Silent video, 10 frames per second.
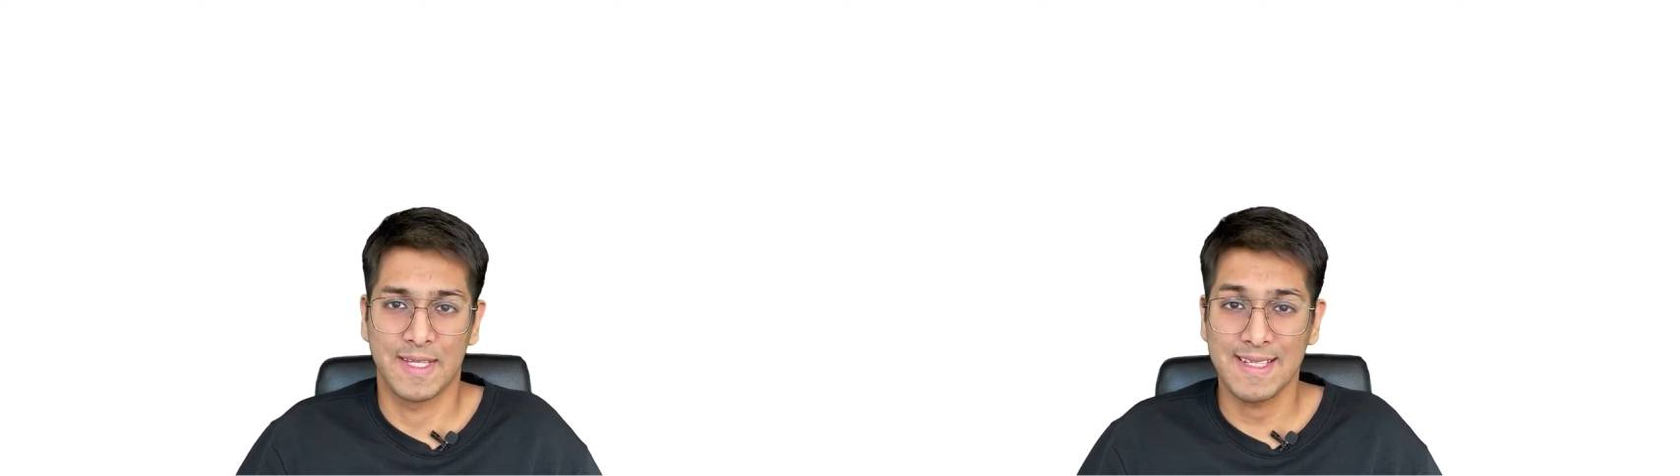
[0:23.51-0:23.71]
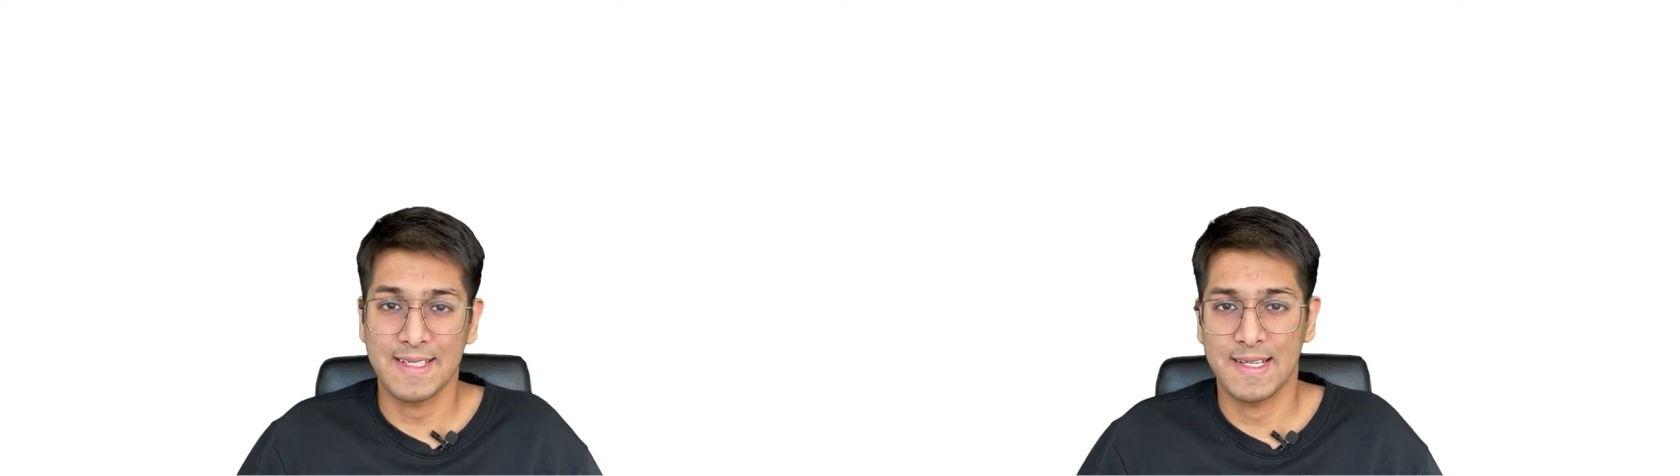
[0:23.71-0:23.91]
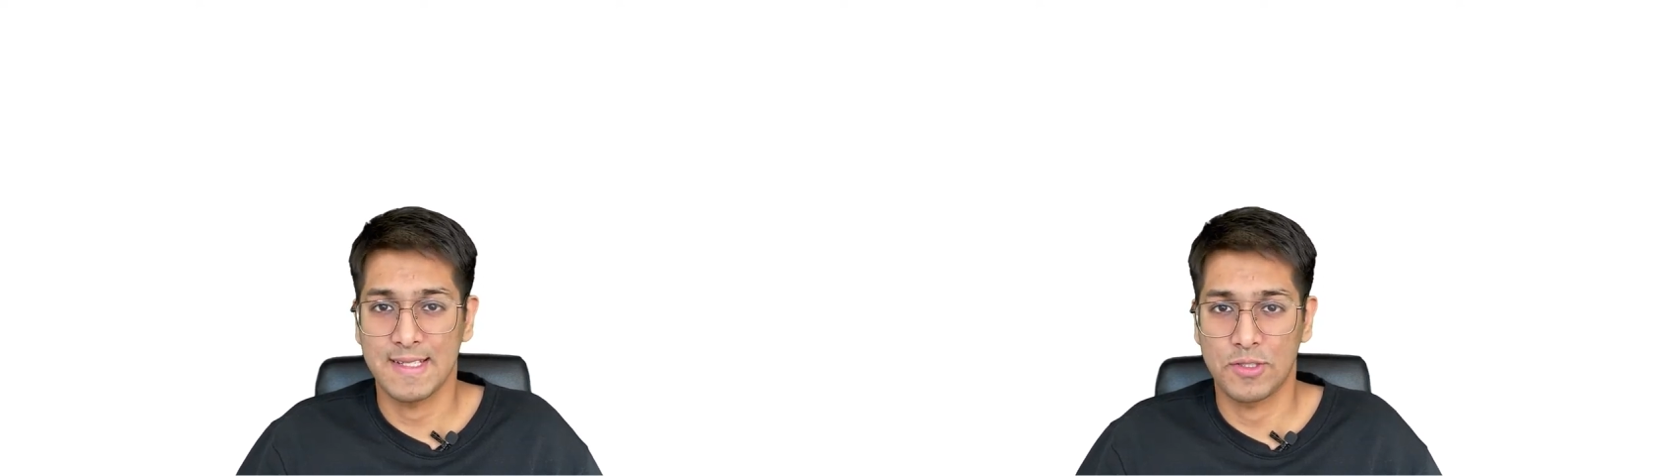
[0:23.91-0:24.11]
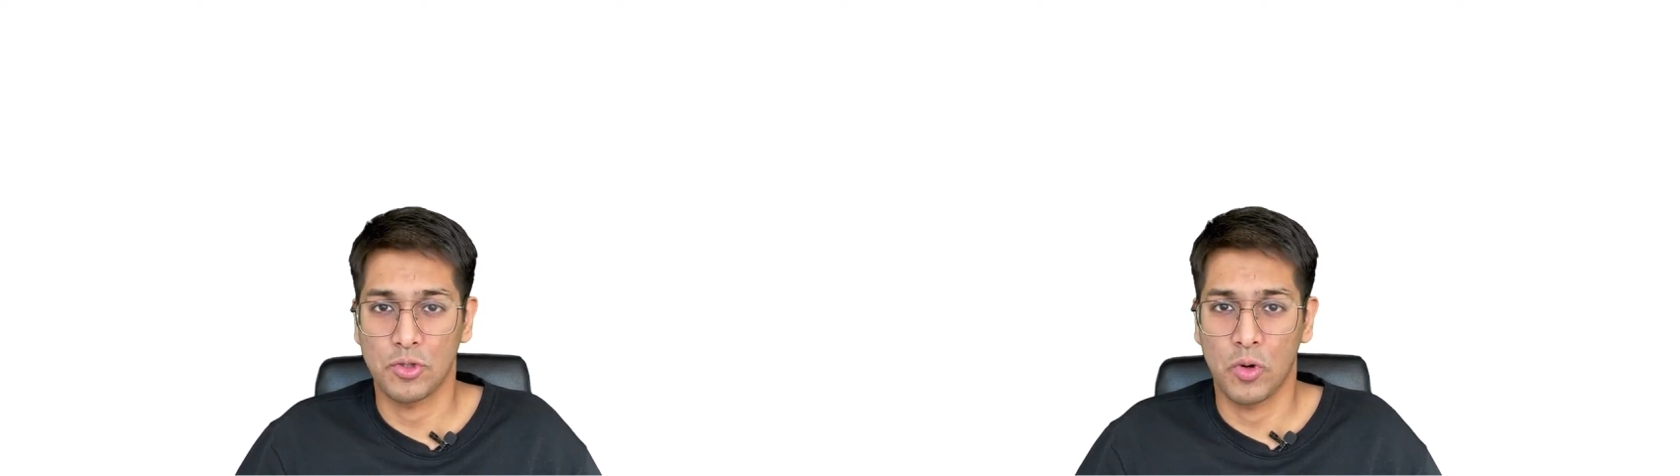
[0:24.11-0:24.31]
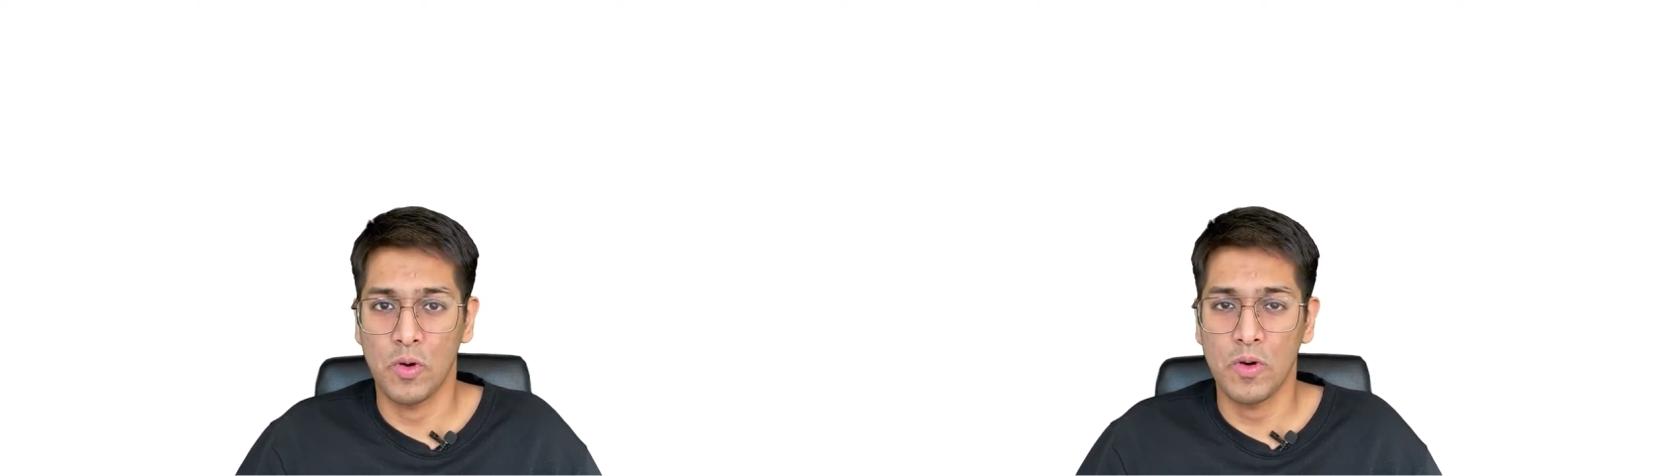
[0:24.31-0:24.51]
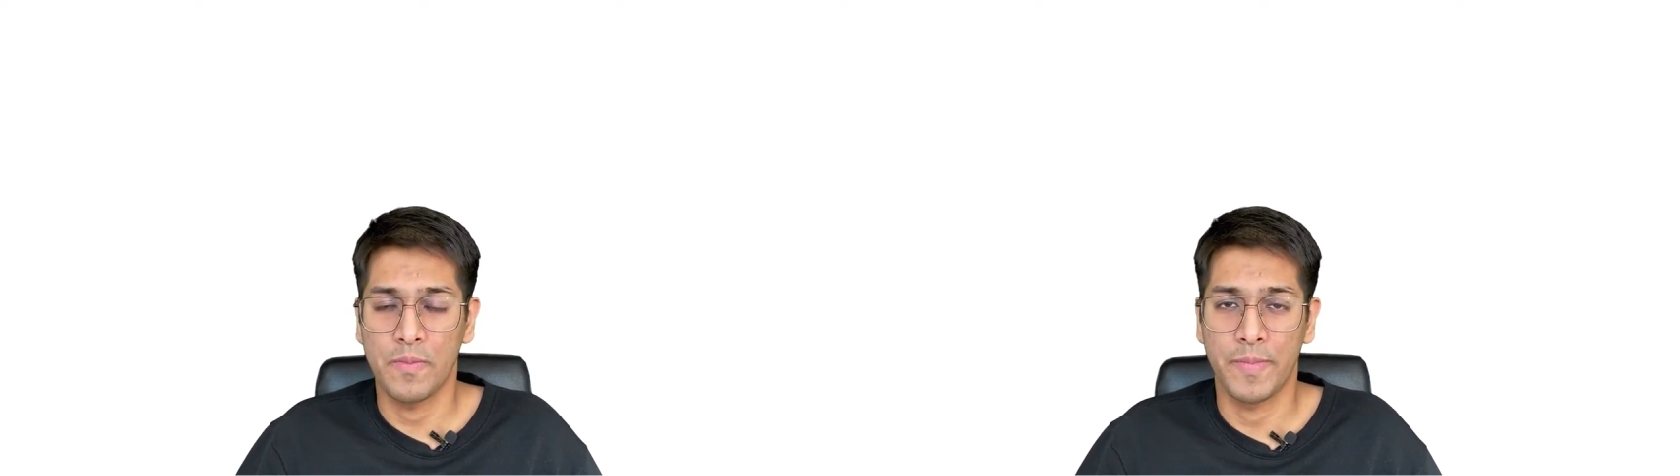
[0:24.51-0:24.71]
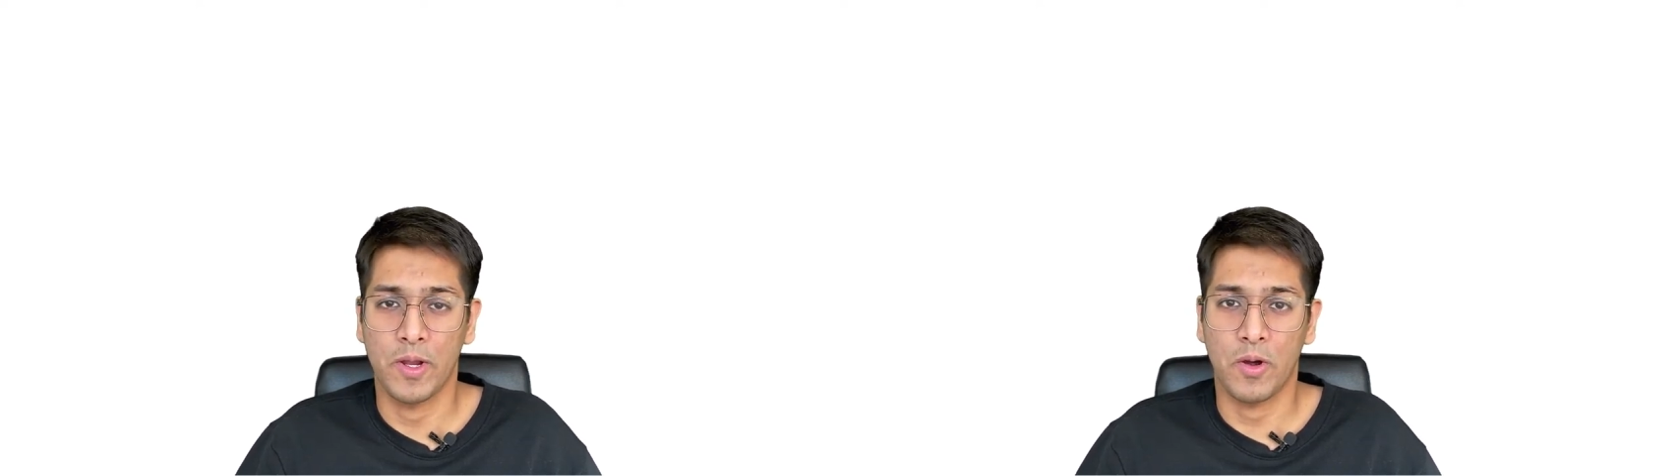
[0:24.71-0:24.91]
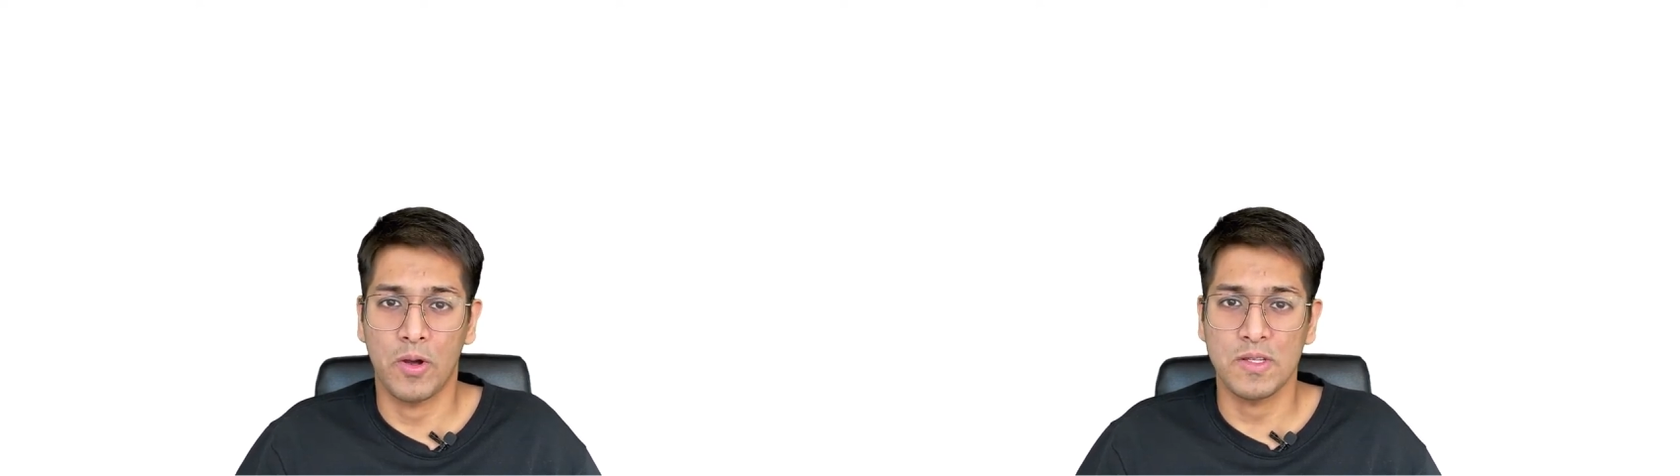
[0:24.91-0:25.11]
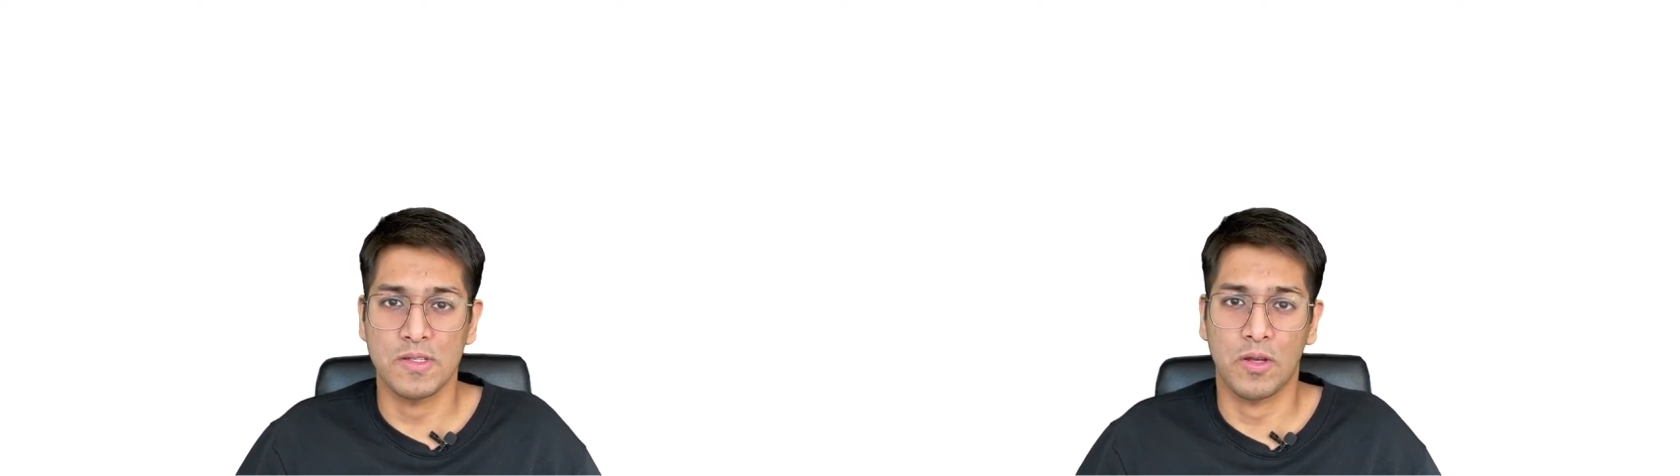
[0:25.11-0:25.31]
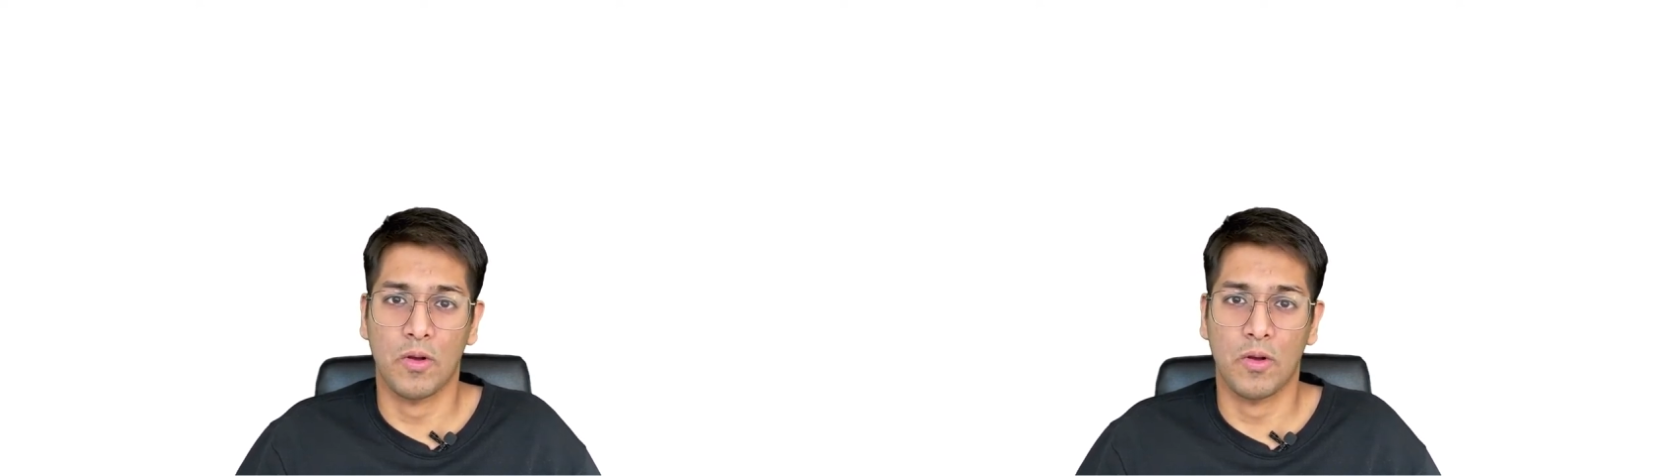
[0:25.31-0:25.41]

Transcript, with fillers: This is so because the